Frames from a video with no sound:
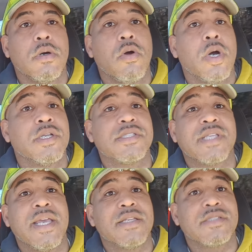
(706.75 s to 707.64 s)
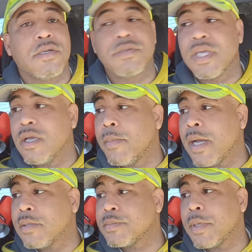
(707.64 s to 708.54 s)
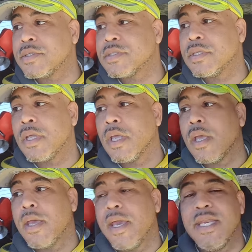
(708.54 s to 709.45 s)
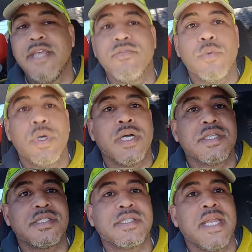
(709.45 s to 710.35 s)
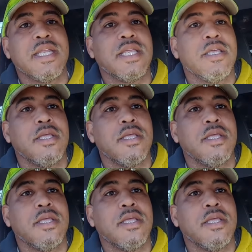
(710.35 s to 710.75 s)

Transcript: or understand a certain thing about a person. And even with understanding